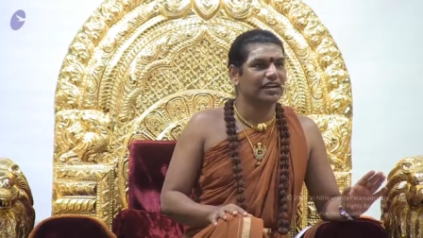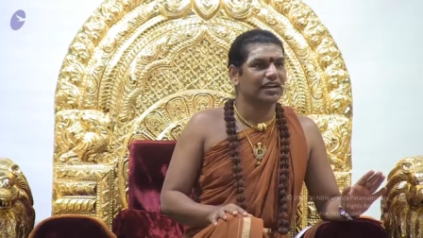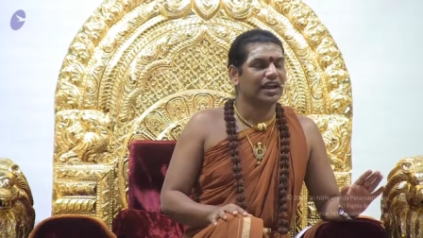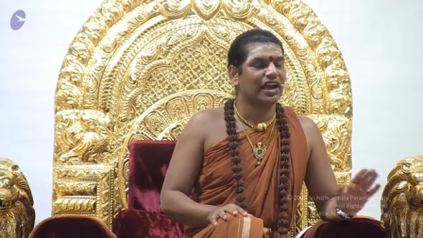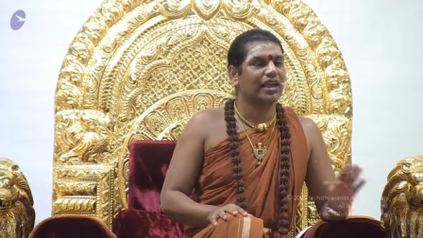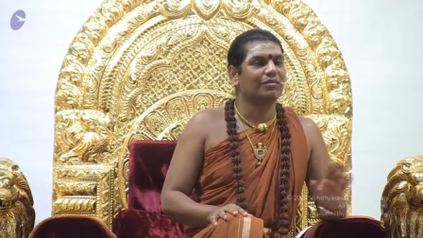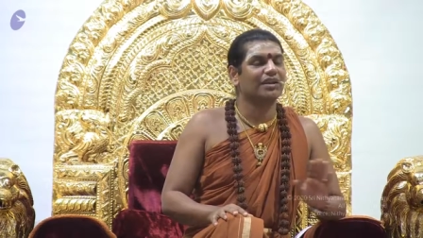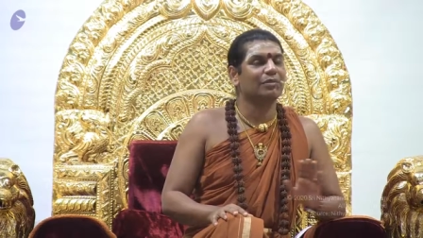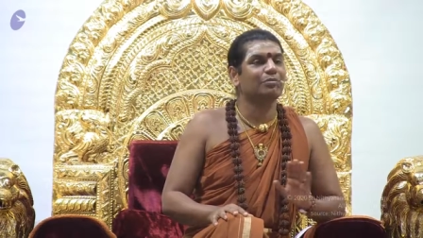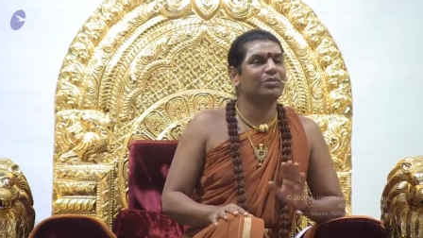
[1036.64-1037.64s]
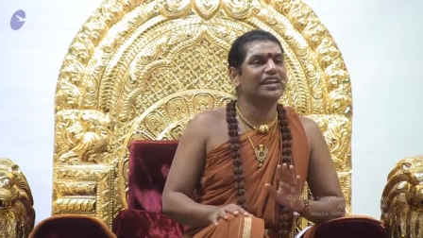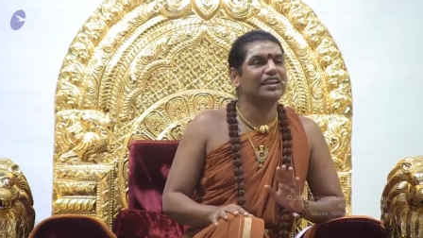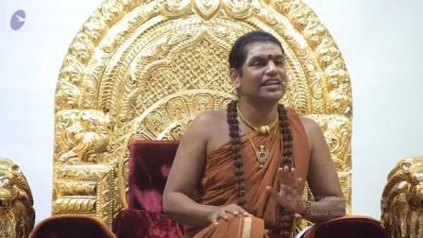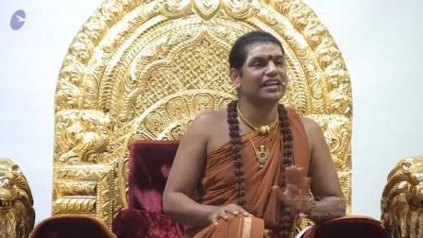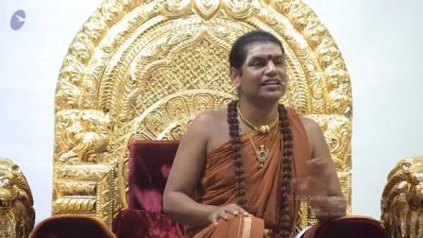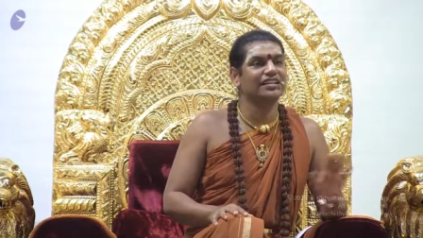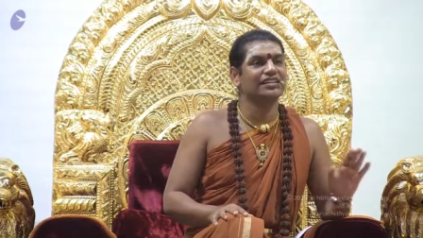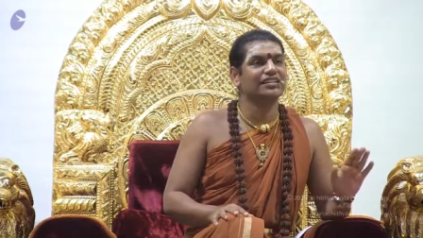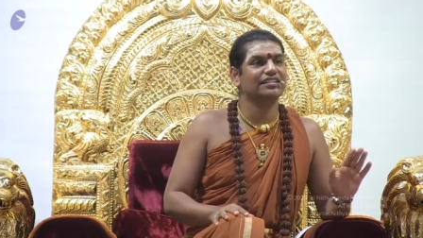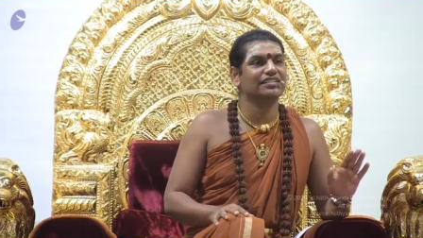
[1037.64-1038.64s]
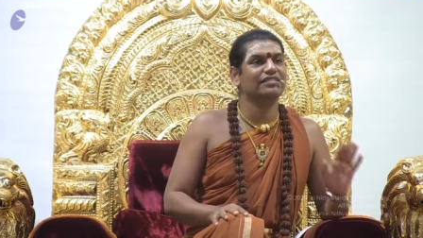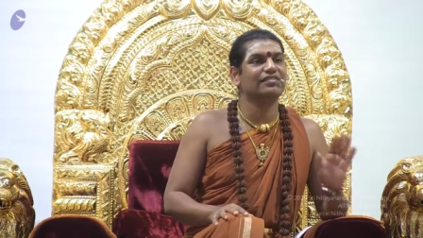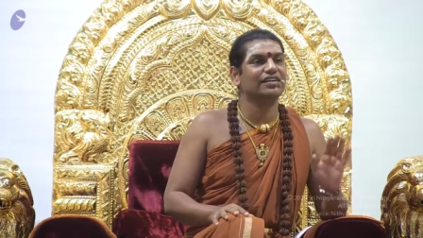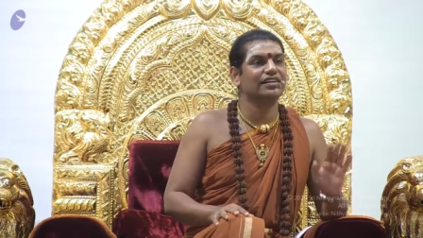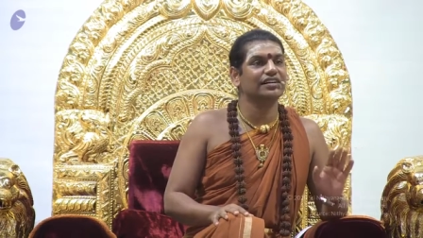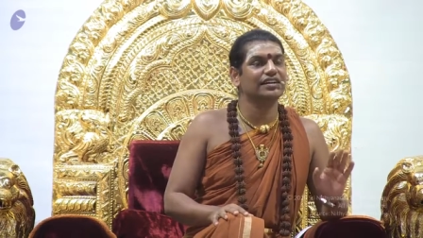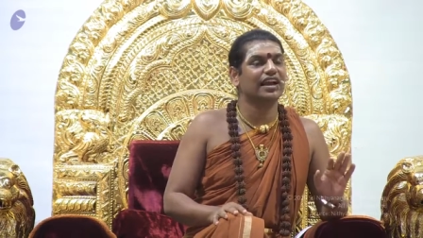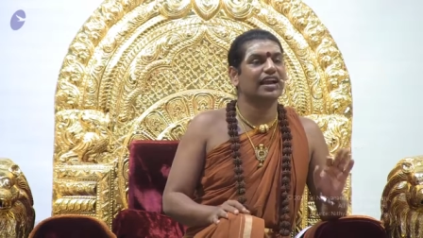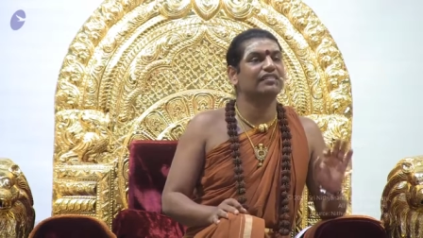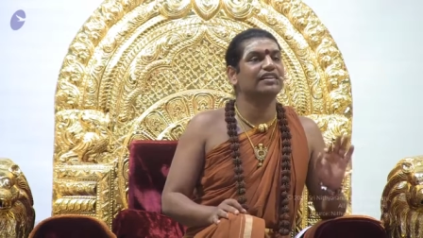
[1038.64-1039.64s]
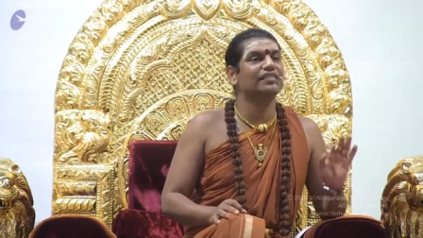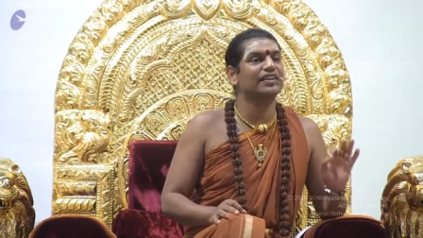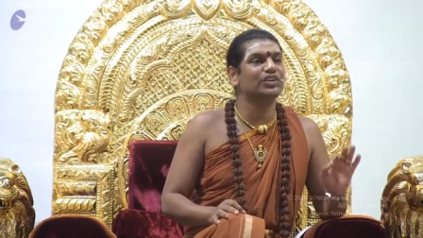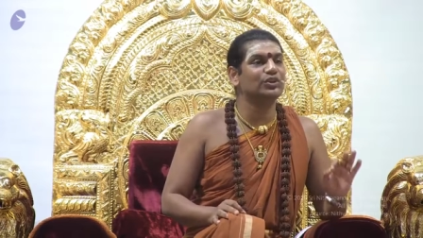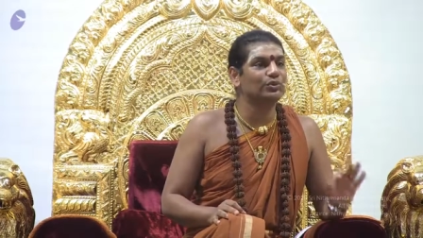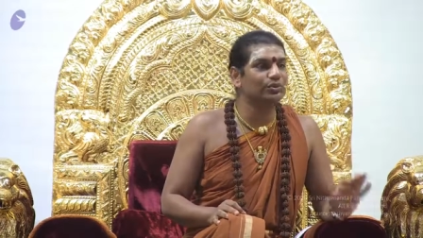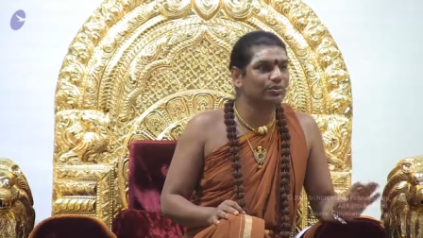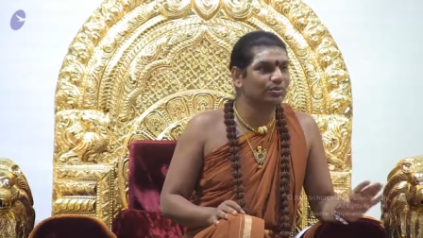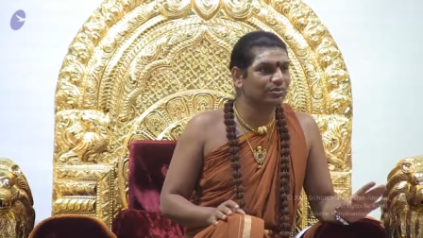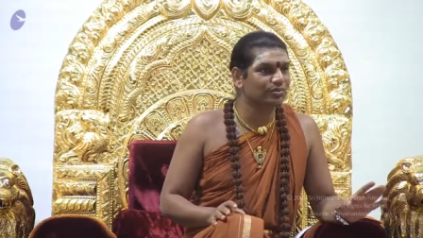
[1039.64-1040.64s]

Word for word: I am completing the word I have given you.